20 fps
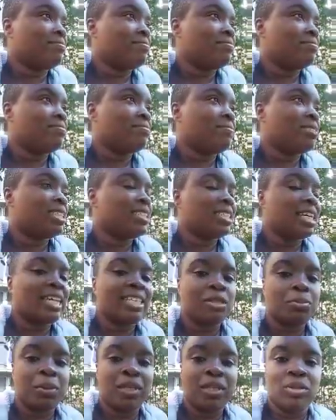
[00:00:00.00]
Today has
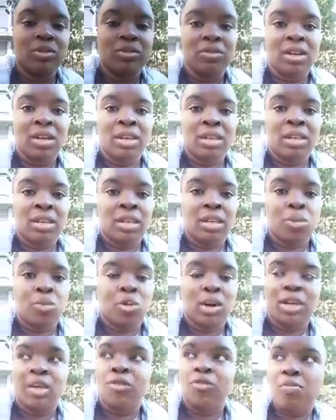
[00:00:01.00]
been
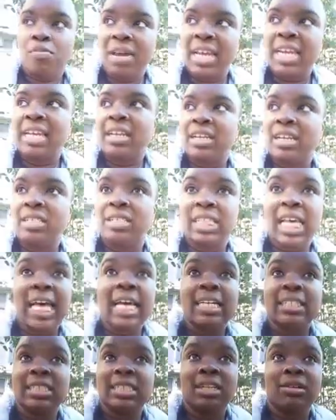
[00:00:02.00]
one of many good
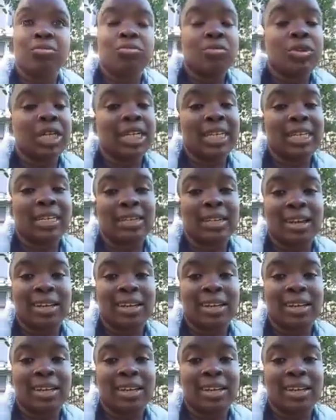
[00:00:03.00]
days, and I'm really like